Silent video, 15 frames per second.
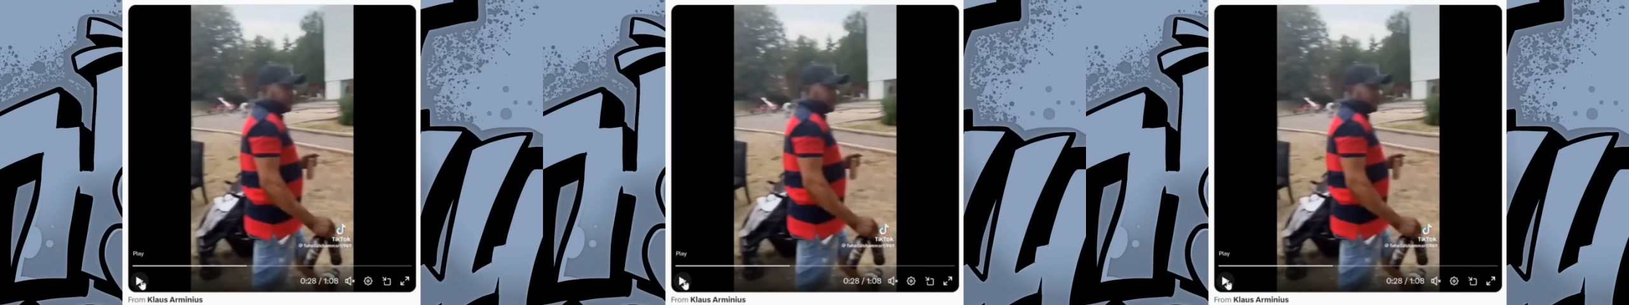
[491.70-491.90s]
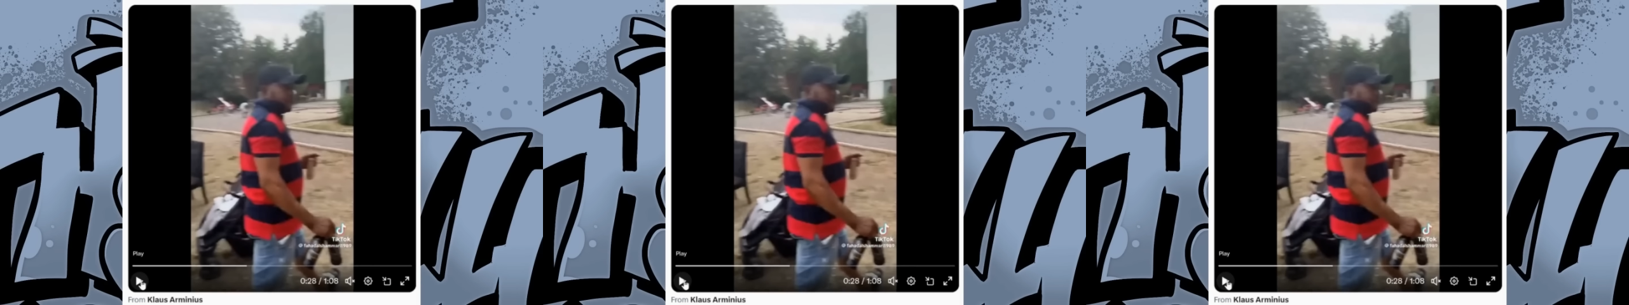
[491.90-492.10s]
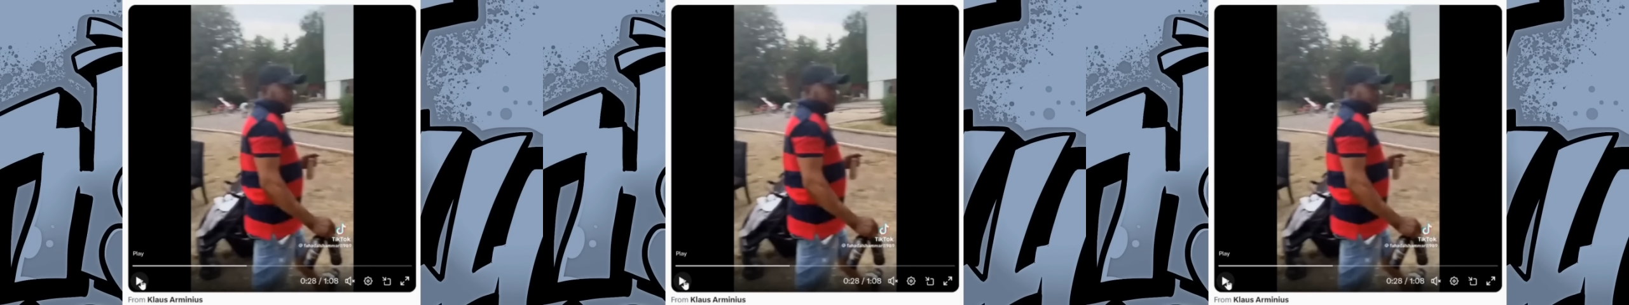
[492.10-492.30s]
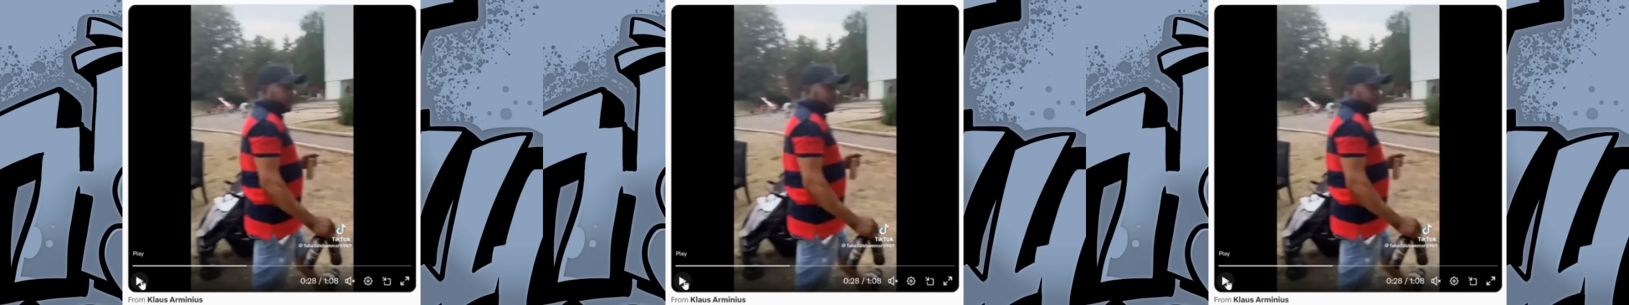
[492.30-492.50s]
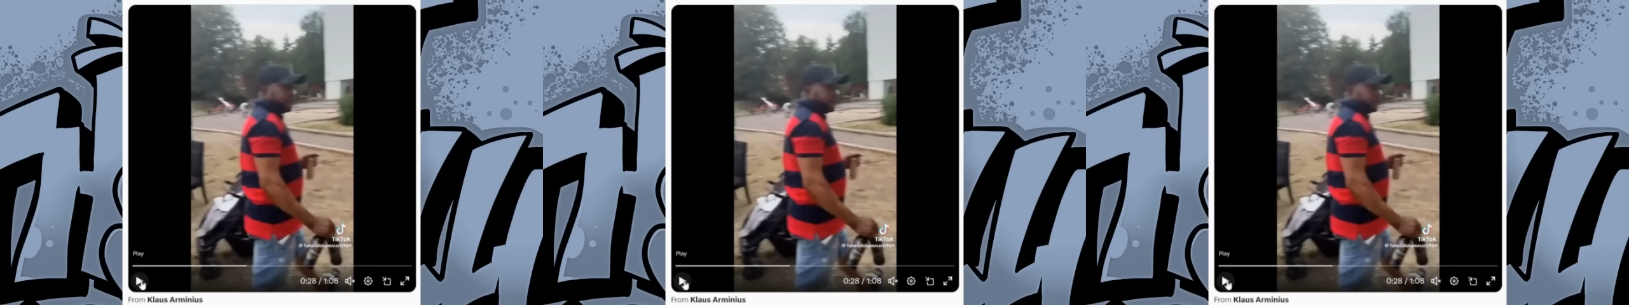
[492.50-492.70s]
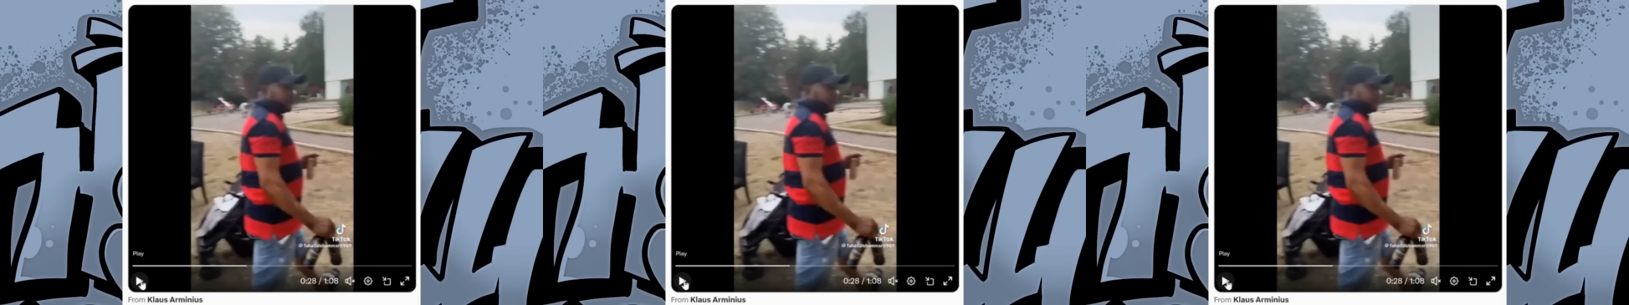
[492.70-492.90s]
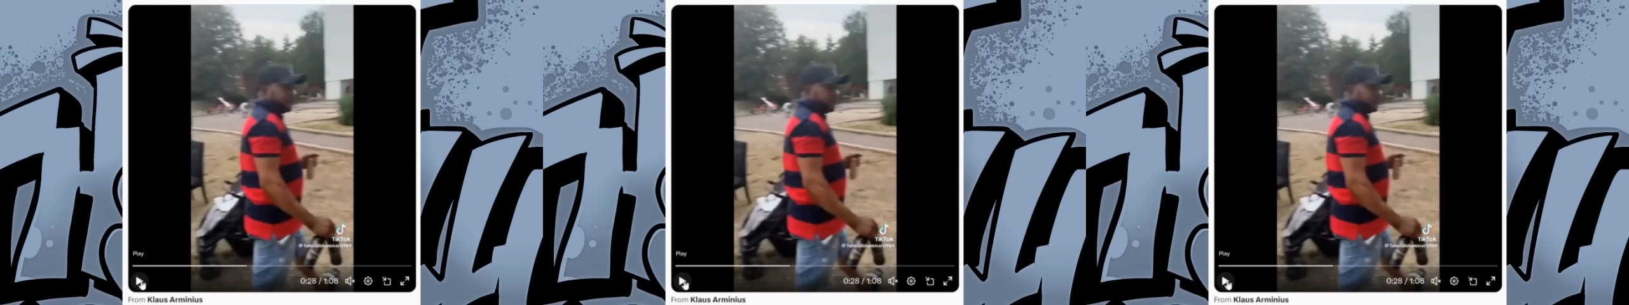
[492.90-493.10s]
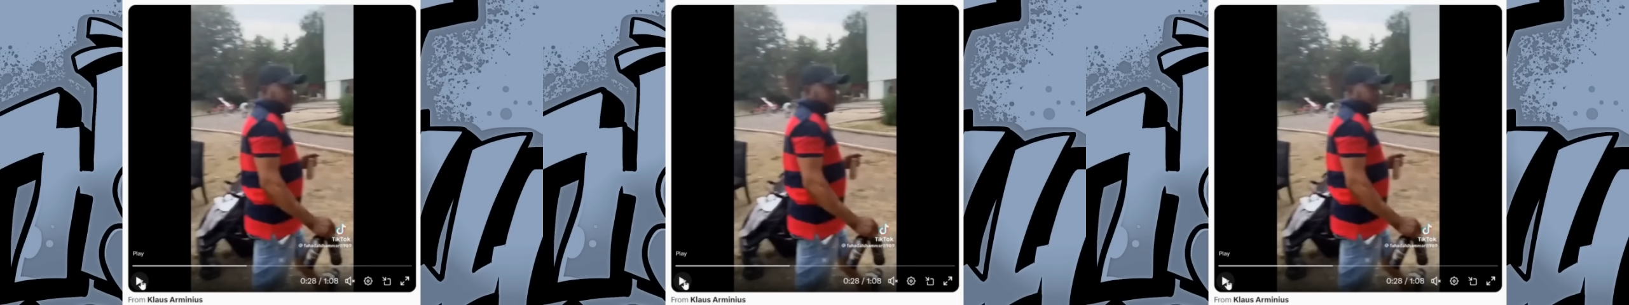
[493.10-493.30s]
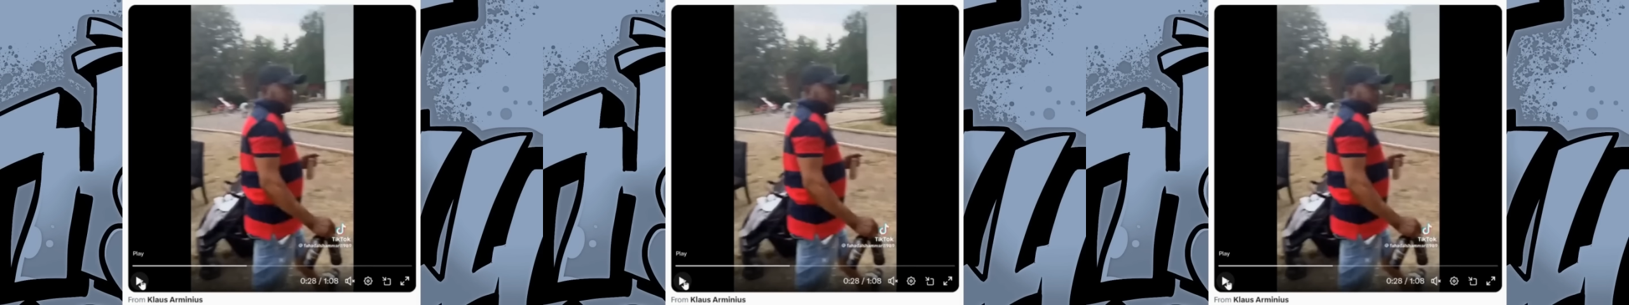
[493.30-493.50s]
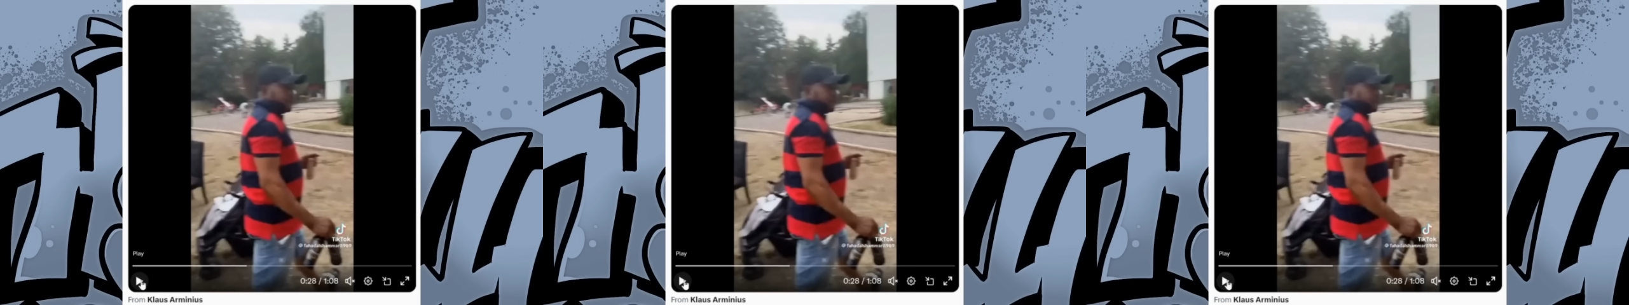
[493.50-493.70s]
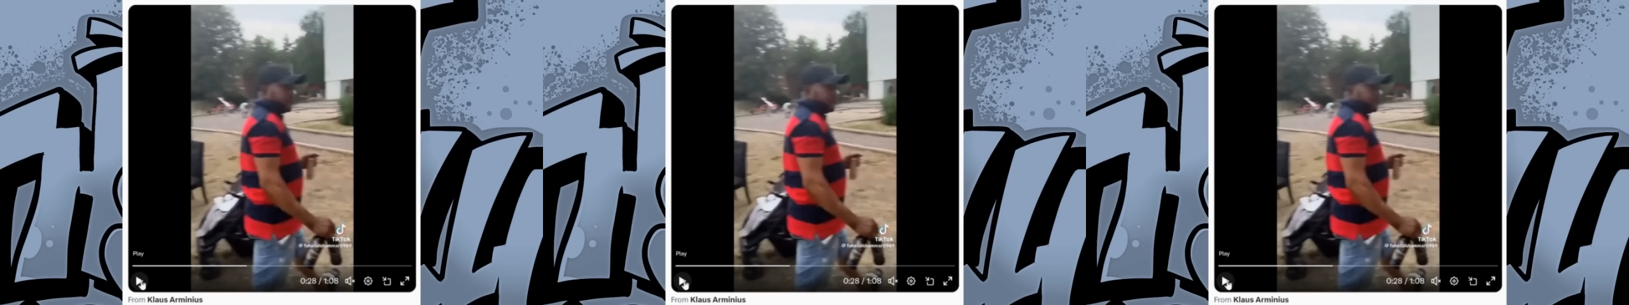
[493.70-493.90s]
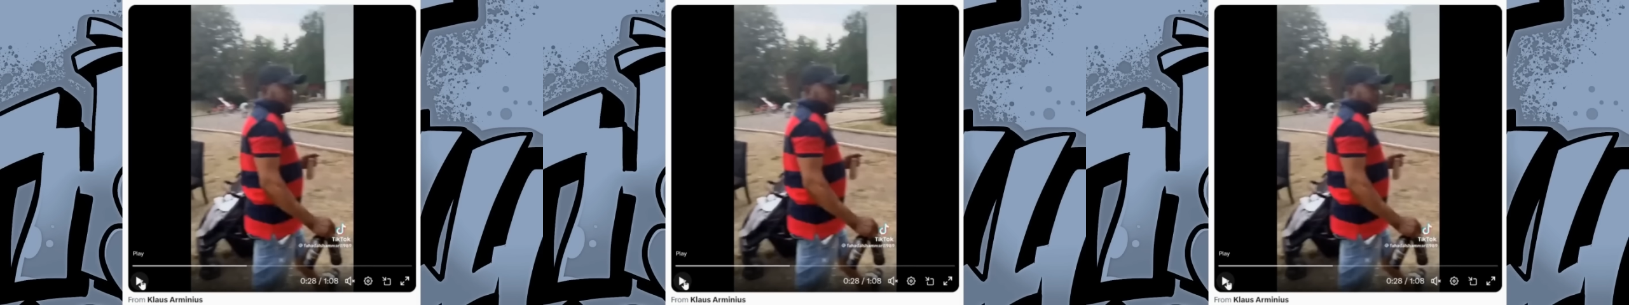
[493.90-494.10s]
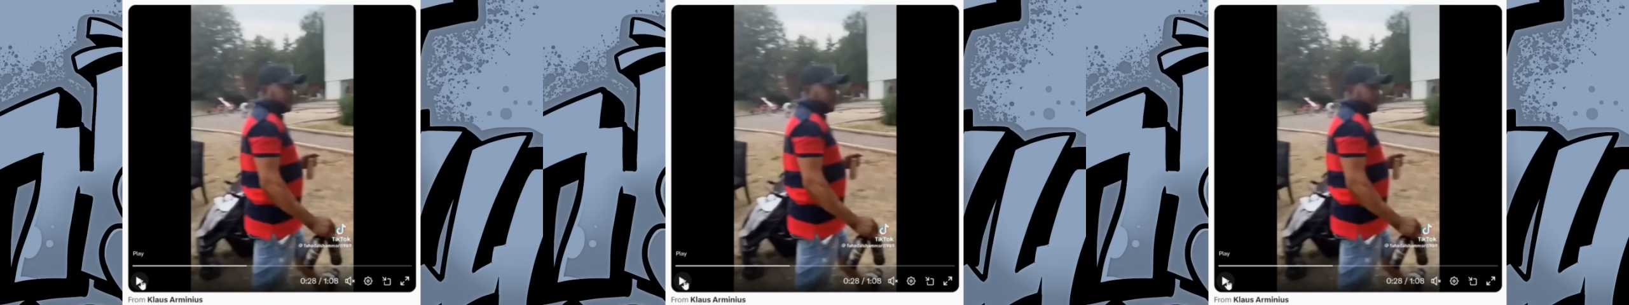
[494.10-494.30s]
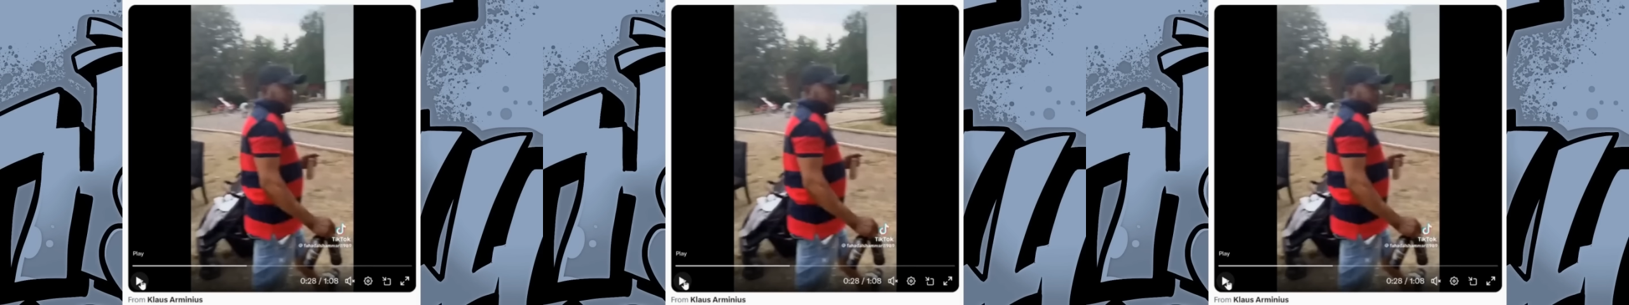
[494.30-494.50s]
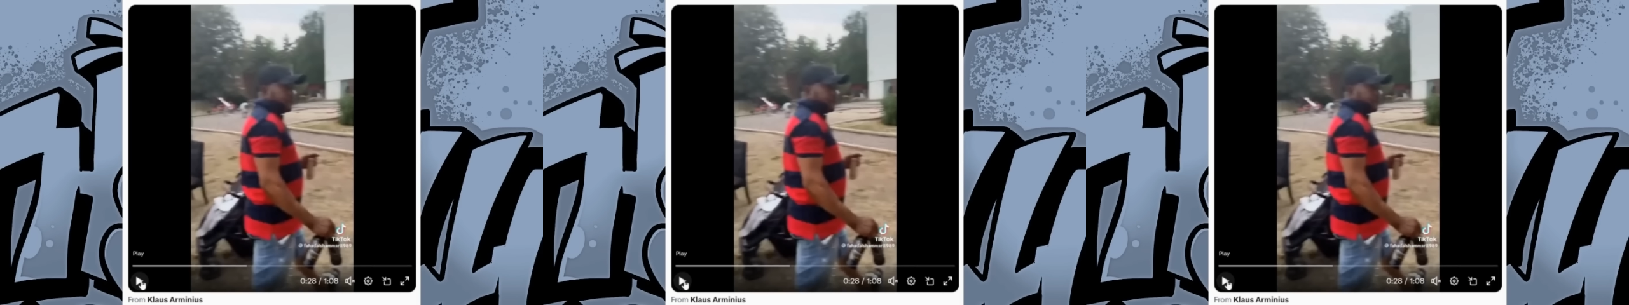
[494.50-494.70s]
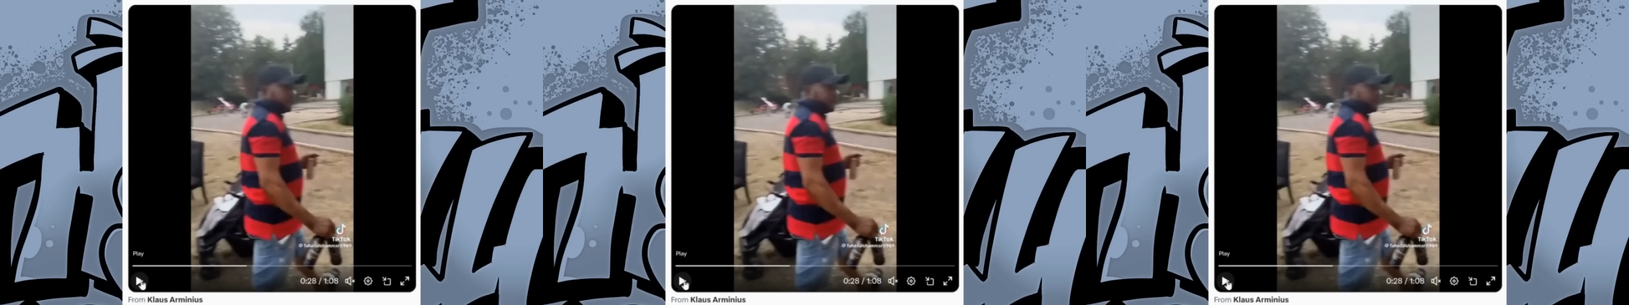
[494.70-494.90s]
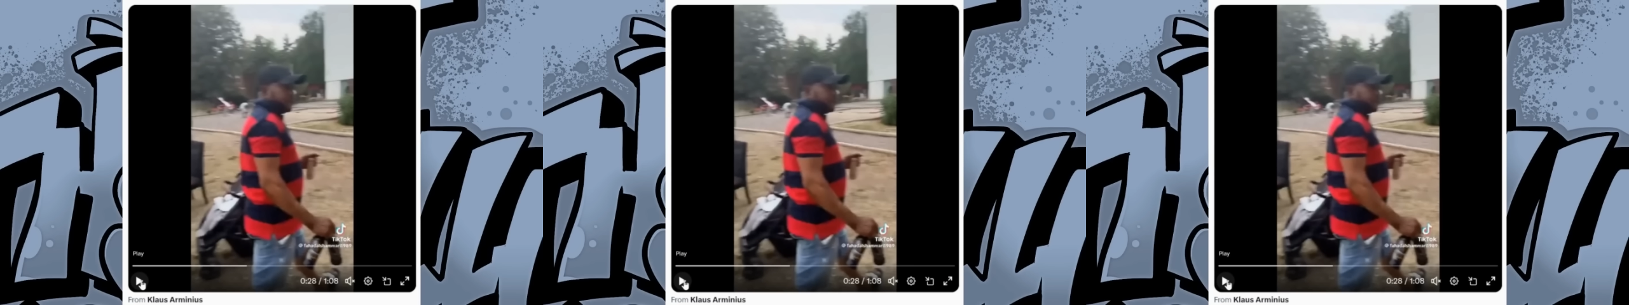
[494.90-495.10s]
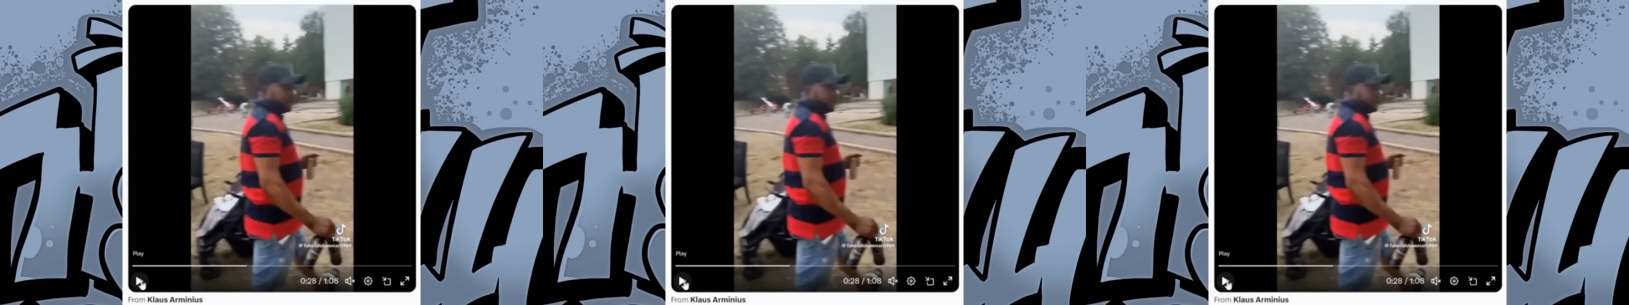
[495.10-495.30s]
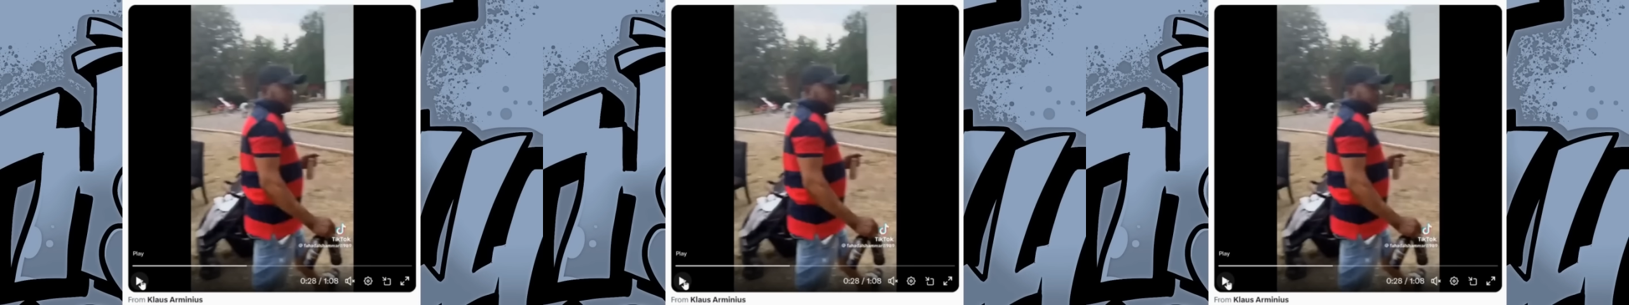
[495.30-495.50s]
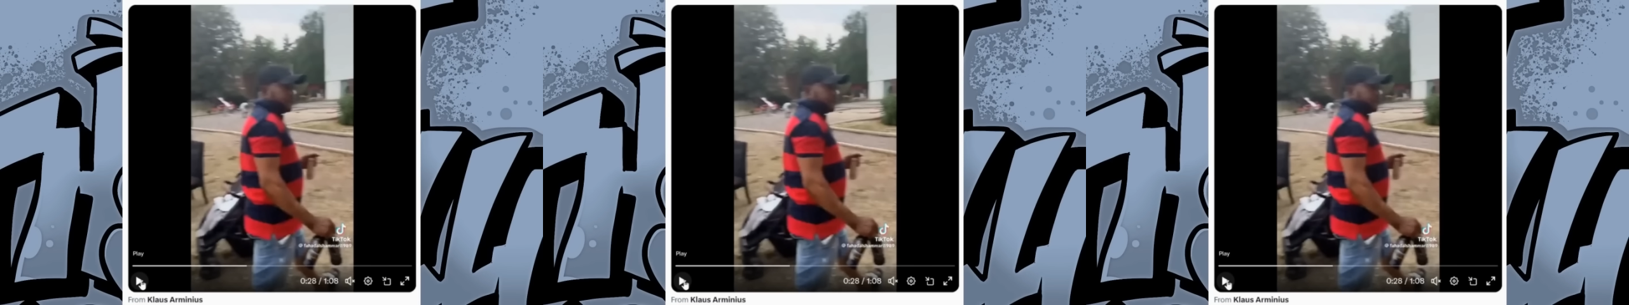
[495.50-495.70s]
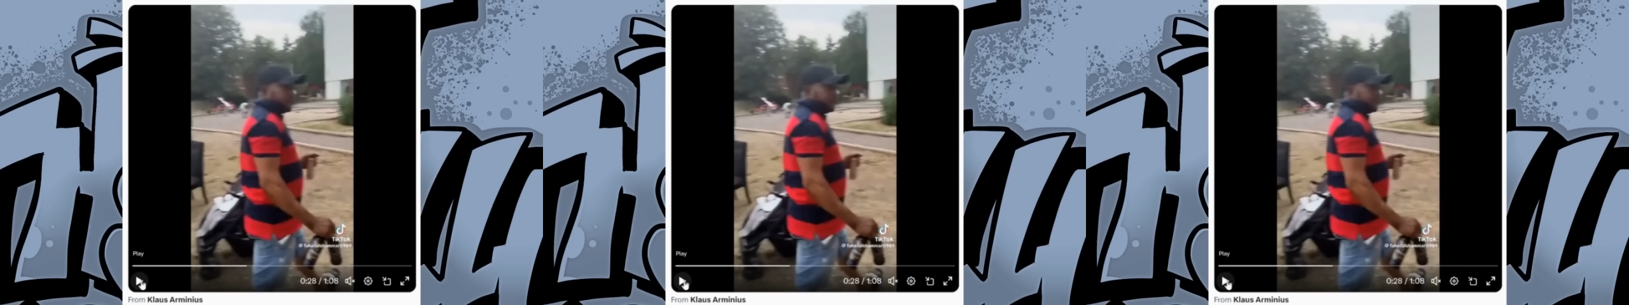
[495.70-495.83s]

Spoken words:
[unreadable: no face in view]